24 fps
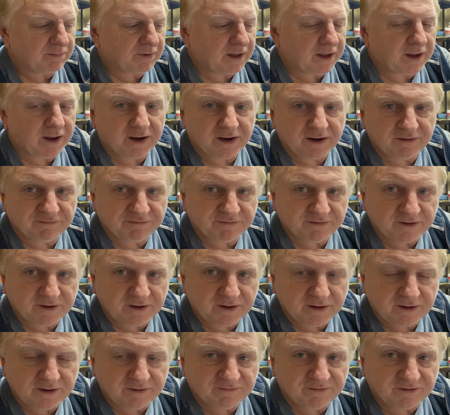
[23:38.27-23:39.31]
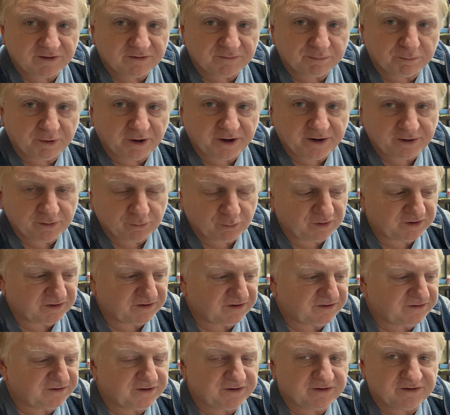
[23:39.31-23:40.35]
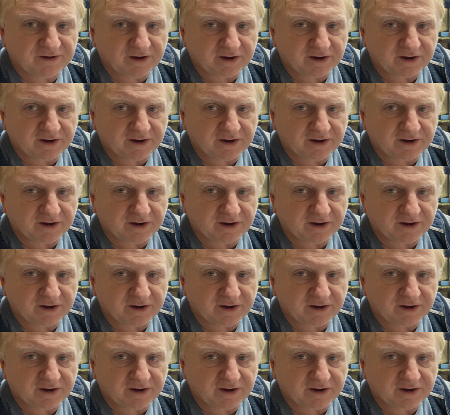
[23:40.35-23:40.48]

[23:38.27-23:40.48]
if there's bleeder resistors